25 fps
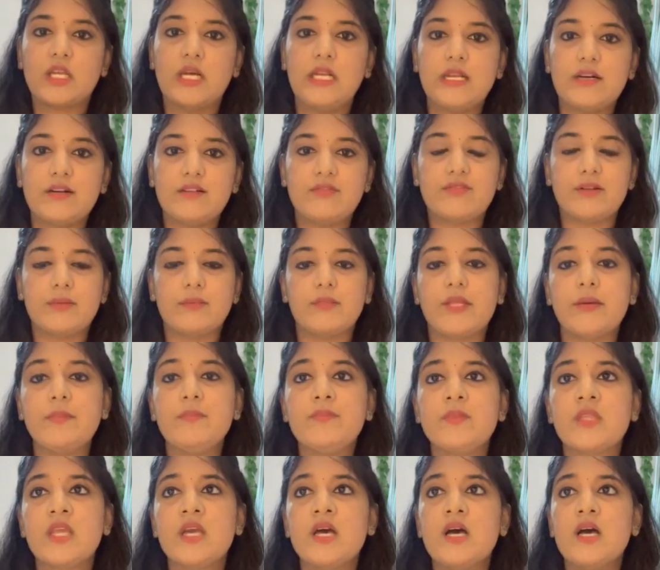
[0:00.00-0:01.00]
learn from them.
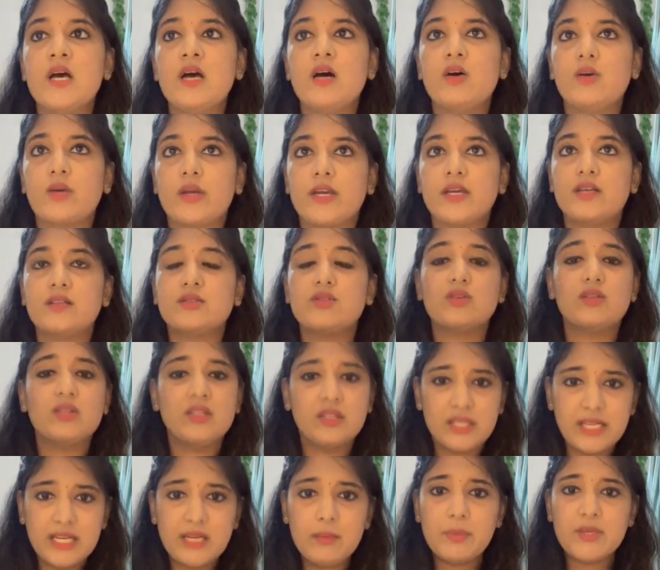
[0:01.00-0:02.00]
Okay, so the
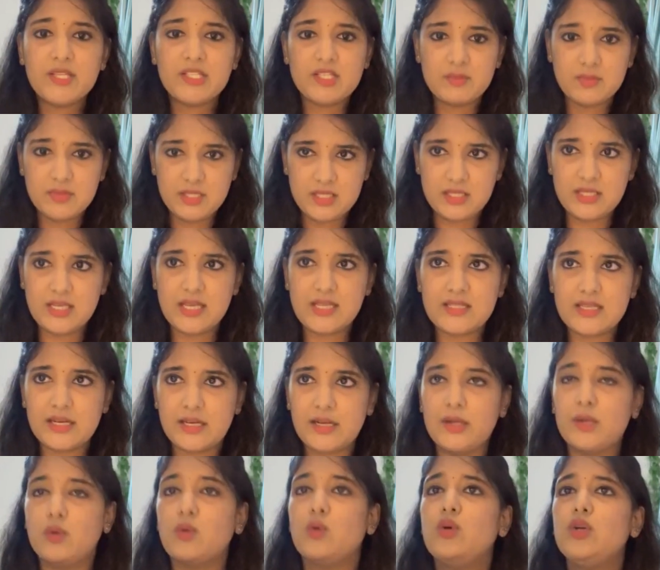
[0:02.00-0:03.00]
NEET PG mistakes that
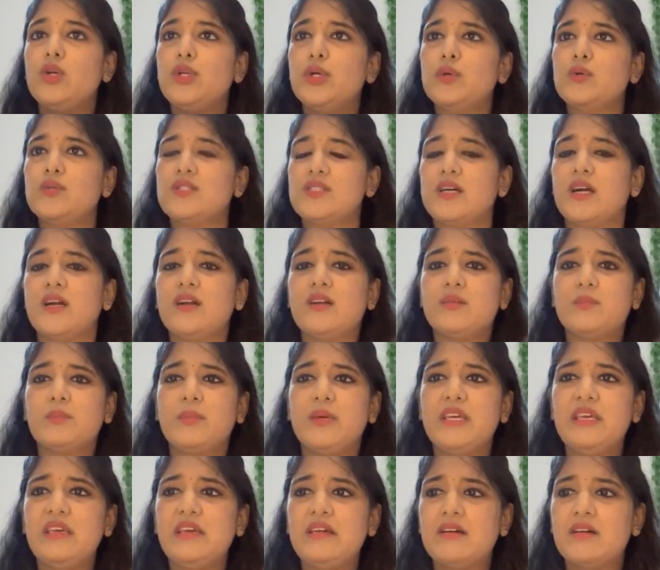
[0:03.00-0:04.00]
I told you is that
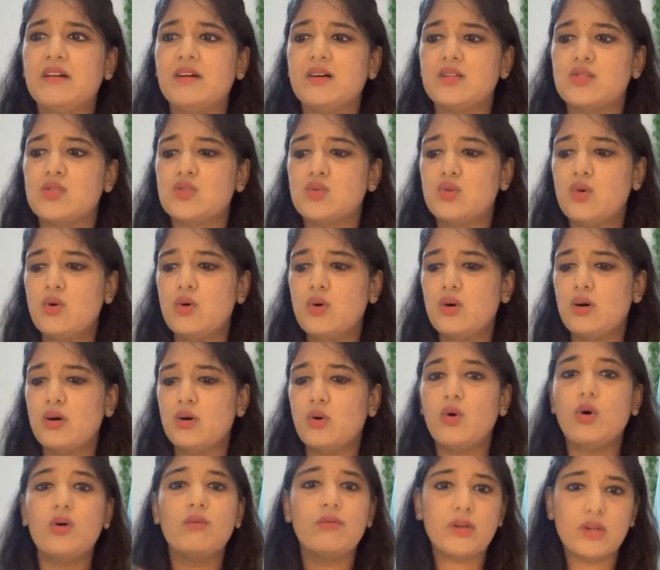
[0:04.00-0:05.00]
being
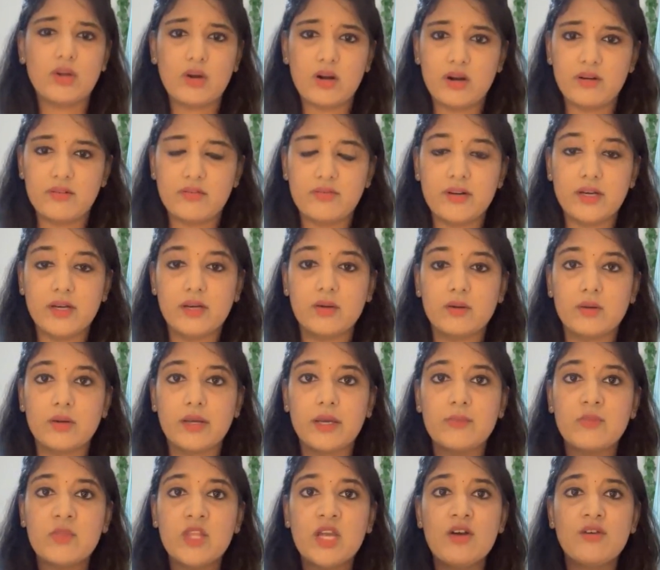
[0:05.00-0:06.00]
so overconfident.
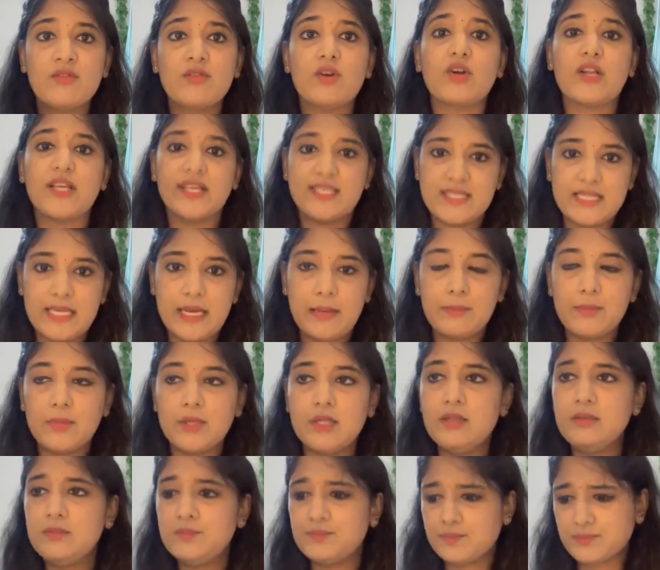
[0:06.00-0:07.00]
Okay, for
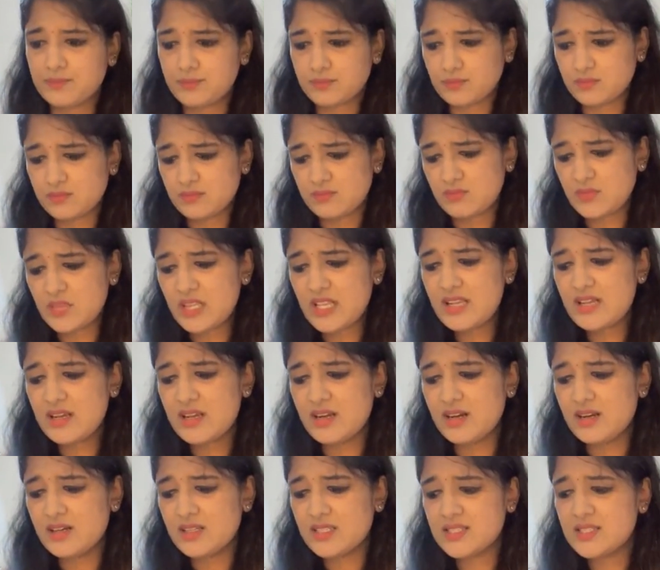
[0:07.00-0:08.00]
example,
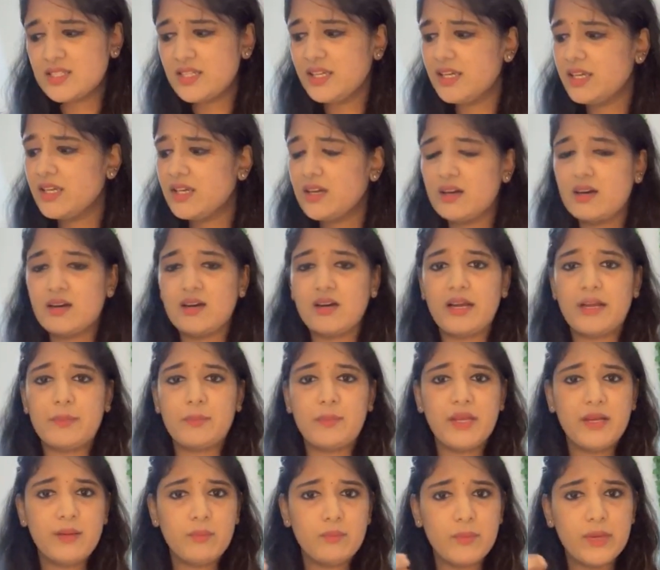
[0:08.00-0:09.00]
I
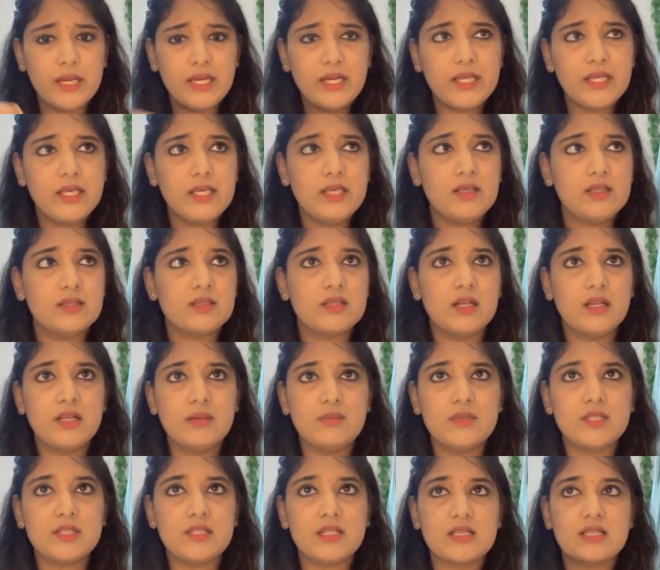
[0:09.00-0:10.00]
made many
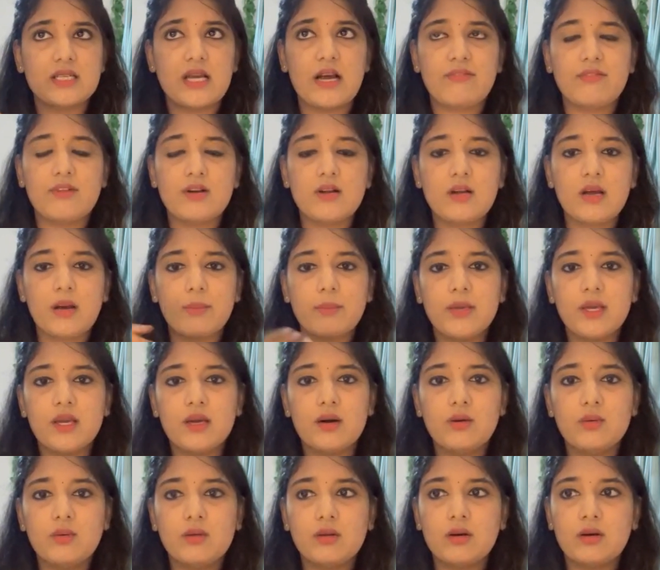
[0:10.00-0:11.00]
silly mistakes. After coming
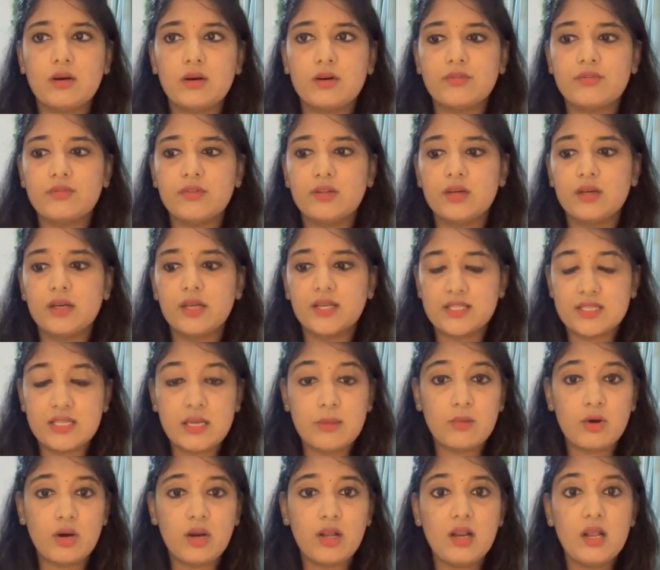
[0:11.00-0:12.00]
out of the
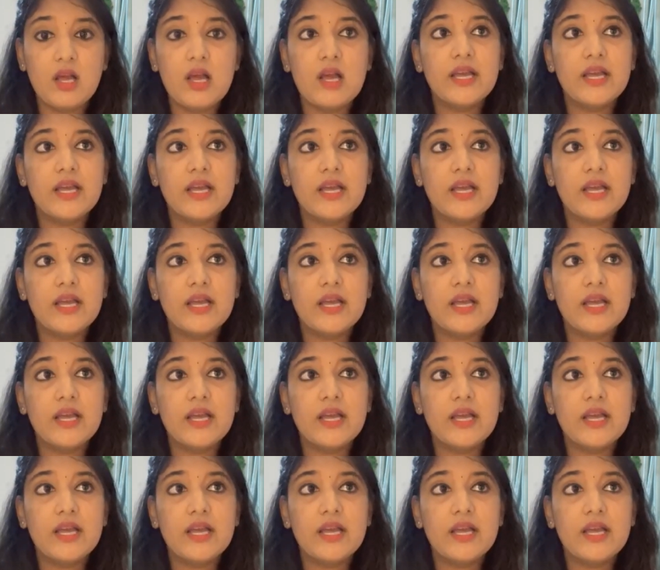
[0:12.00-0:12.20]
exam hall,